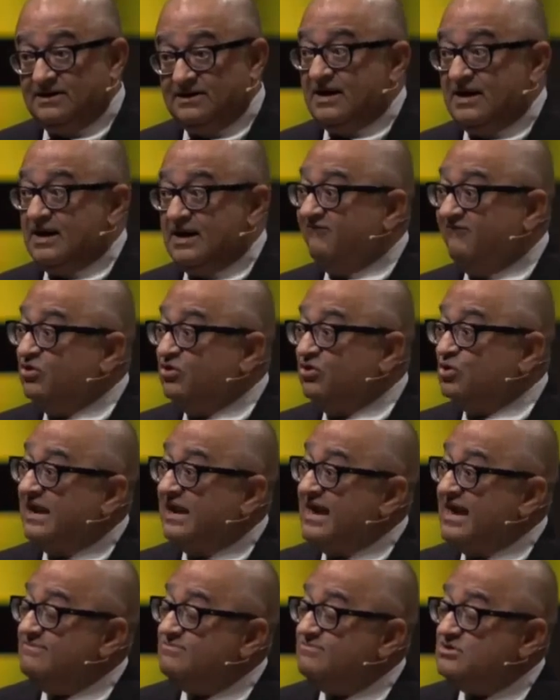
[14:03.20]
If you
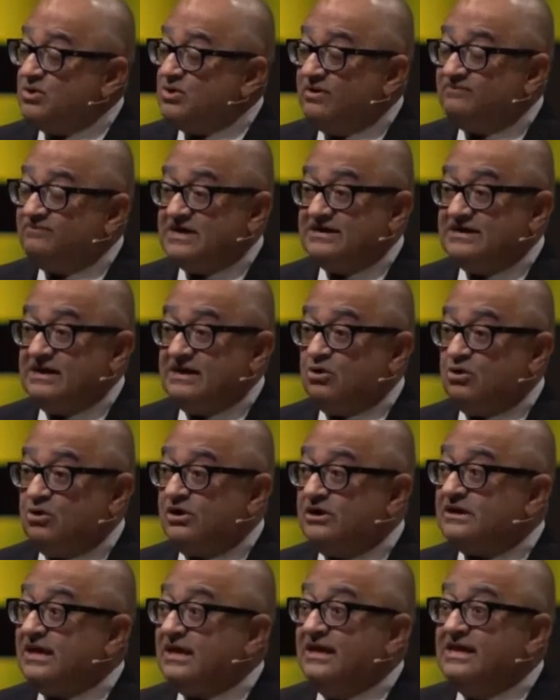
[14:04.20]
claim you have done an
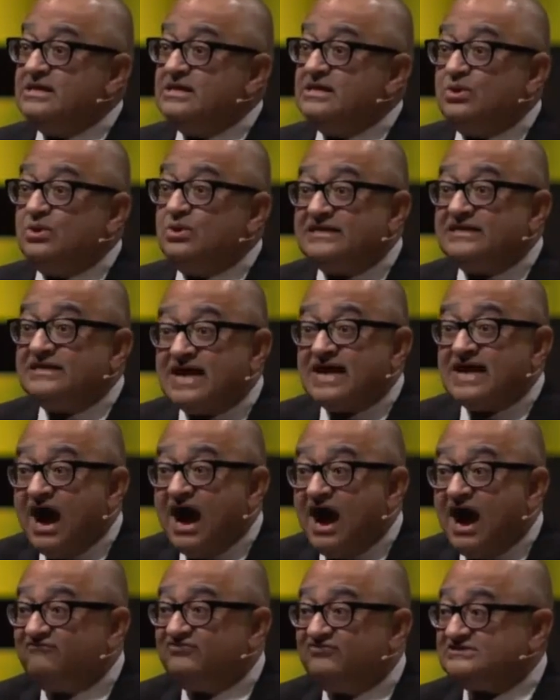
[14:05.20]
honor killing, you get
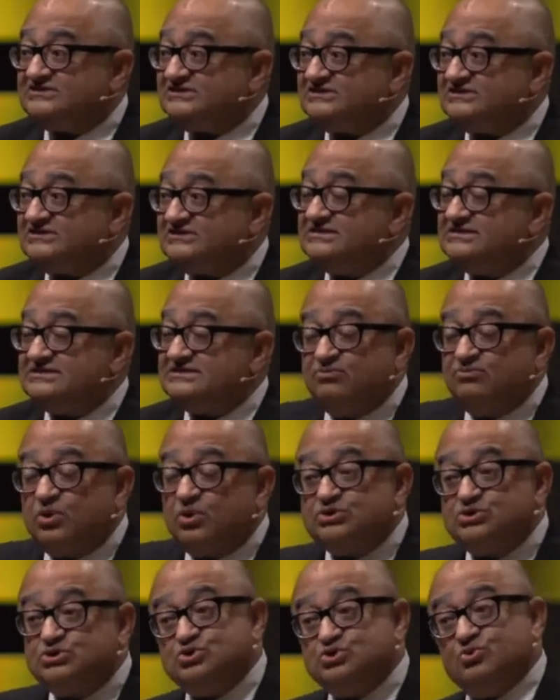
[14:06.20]
half a sentence than
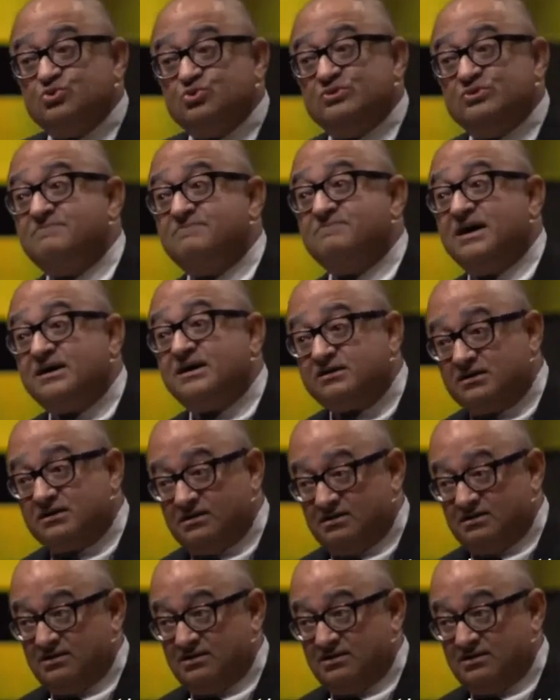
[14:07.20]
what you do with a murderer.